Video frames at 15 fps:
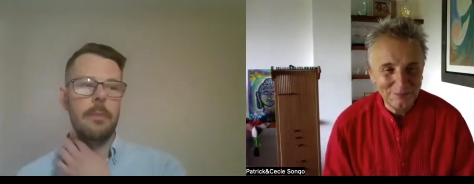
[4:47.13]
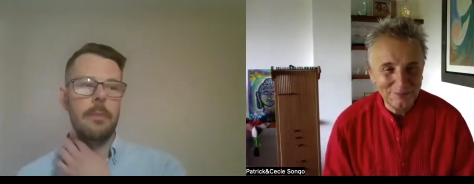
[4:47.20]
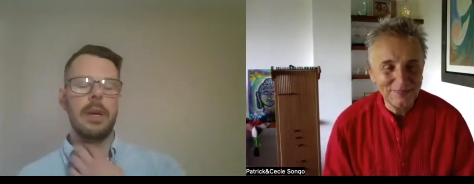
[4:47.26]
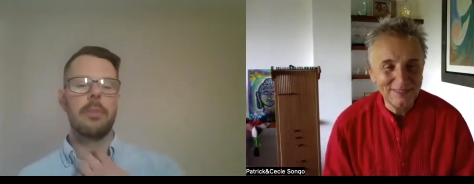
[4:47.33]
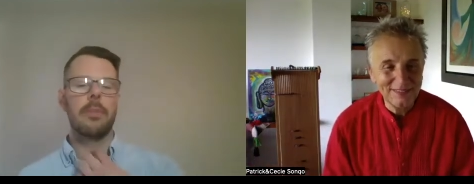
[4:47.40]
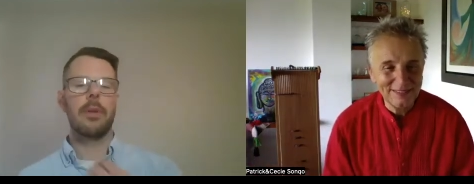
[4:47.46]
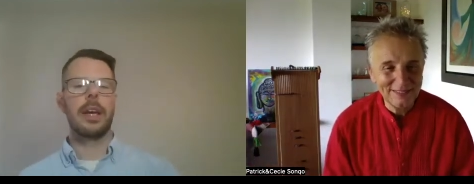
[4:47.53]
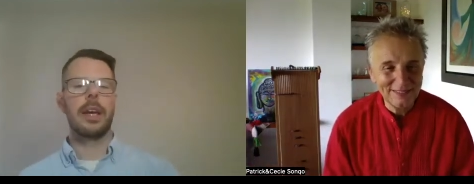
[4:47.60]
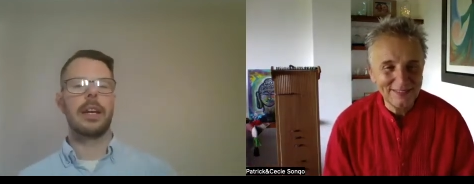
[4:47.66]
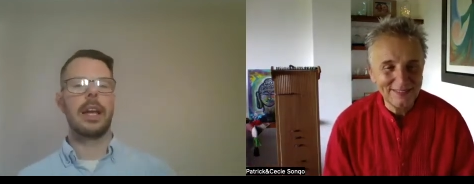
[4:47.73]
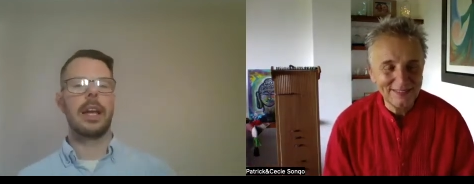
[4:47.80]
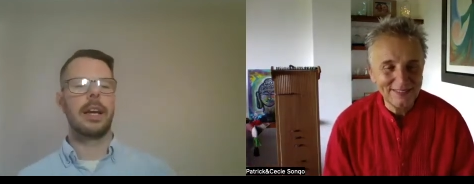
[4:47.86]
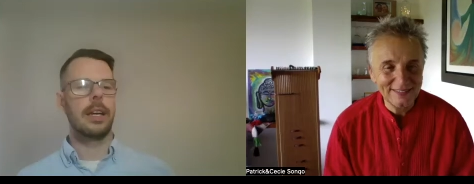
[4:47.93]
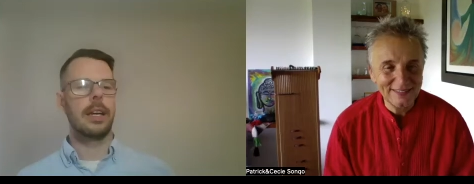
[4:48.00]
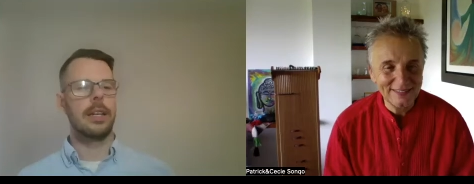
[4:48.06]
Speaker 1: People think
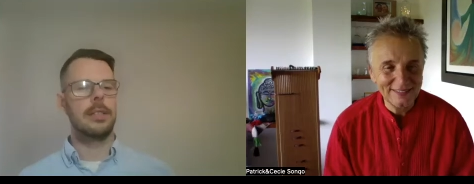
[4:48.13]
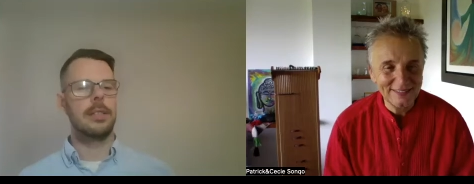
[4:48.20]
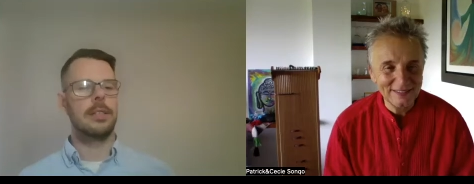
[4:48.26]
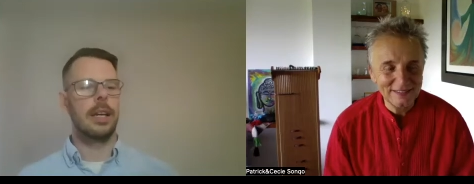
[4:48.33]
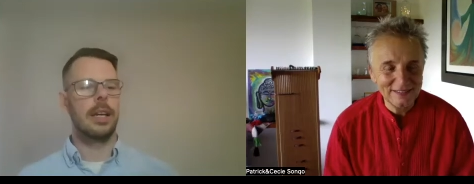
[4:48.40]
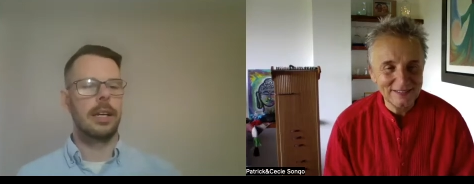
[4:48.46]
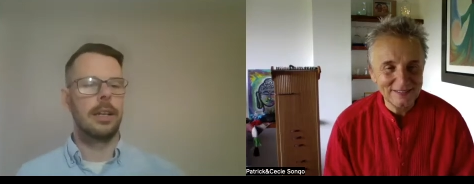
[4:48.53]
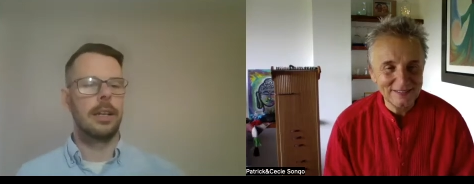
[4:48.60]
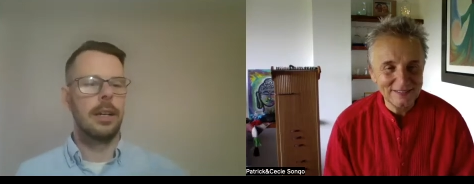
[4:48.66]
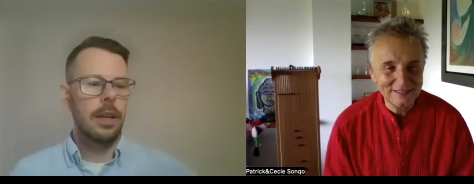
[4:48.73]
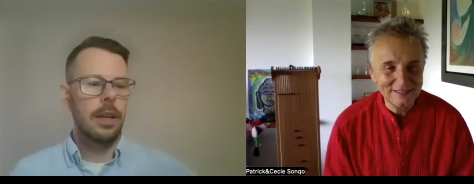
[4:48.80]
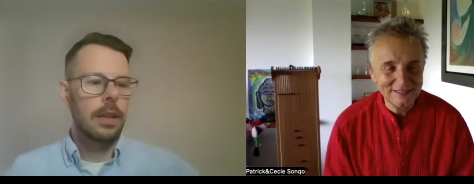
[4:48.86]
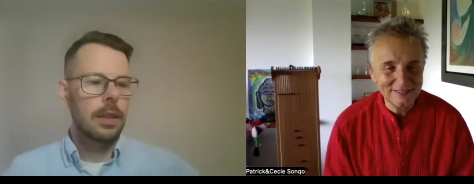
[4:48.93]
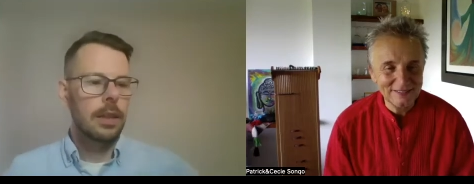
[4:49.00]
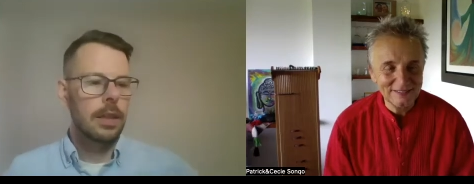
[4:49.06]
like it is like
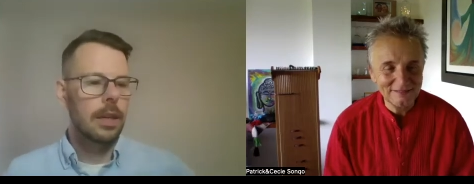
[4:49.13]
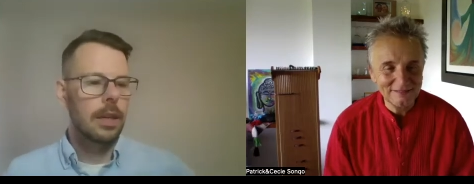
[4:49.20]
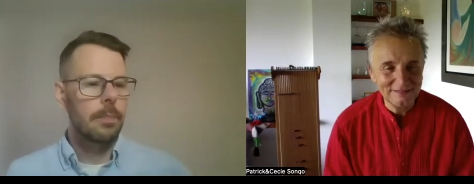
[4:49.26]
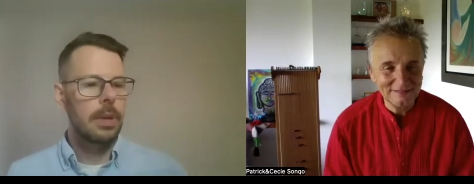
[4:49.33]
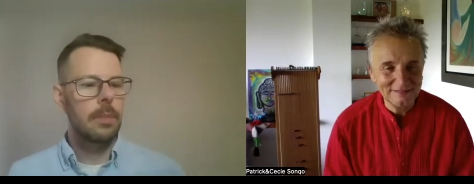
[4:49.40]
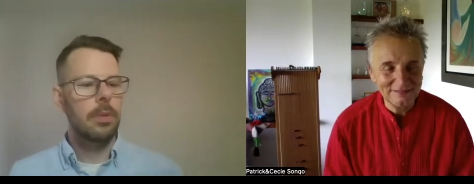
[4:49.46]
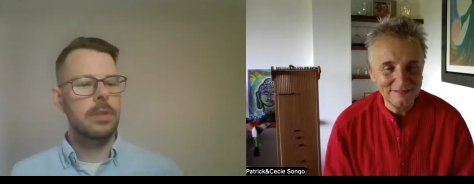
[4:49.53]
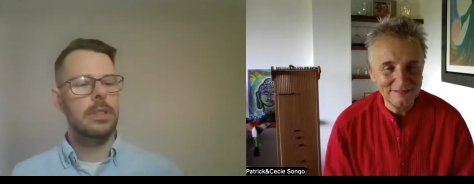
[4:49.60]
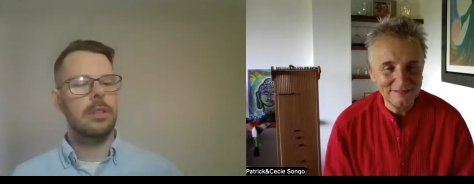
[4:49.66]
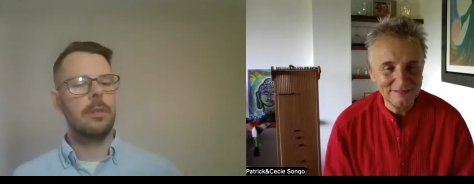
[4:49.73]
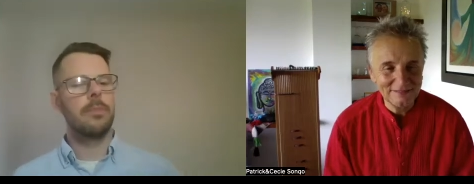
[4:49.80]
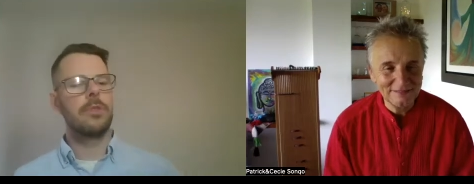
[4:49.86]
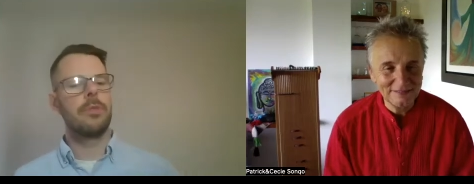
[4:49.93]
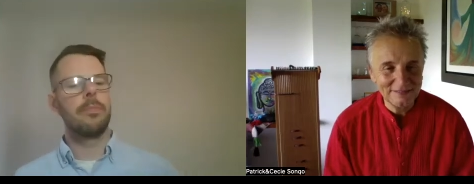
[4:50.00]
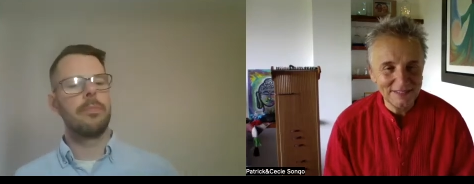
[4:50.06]
that people
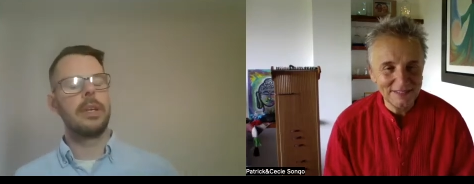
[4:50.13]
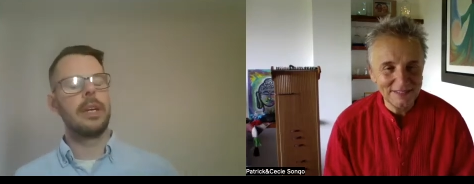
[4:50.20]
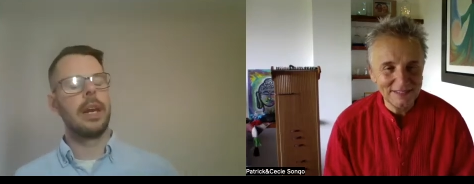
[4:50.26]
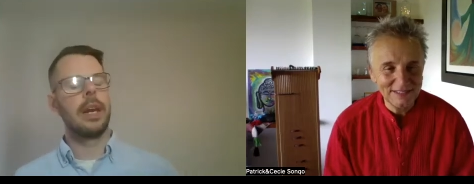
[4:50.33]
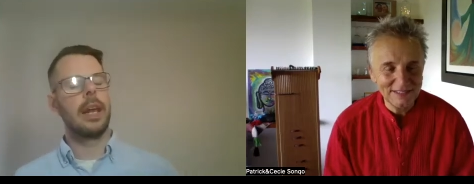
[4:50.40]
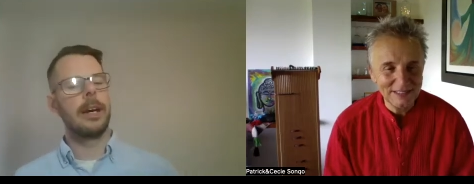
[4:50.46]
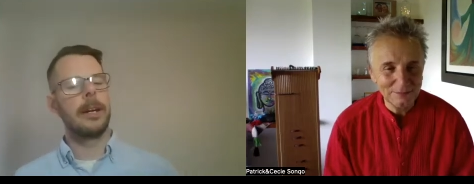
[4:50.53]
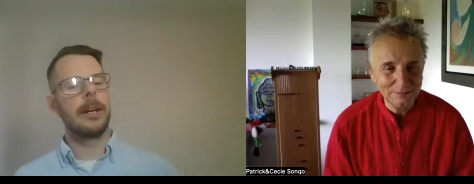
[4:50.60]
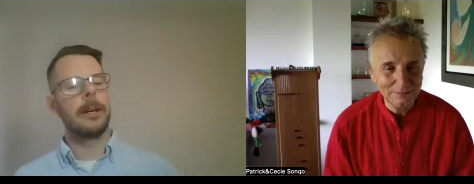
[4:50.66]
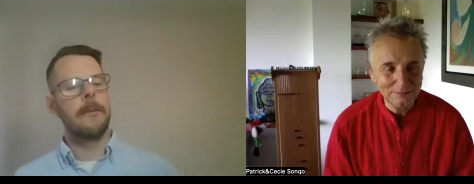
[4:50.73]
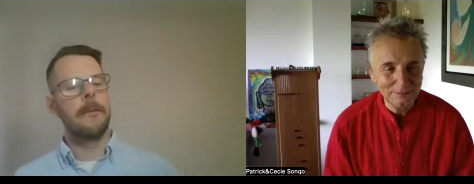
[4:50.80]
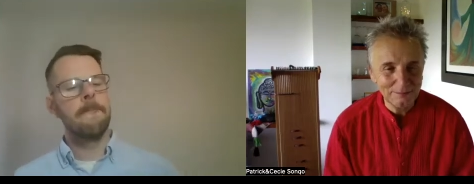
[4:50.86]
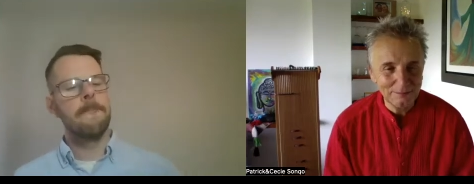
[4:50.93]
seem to be like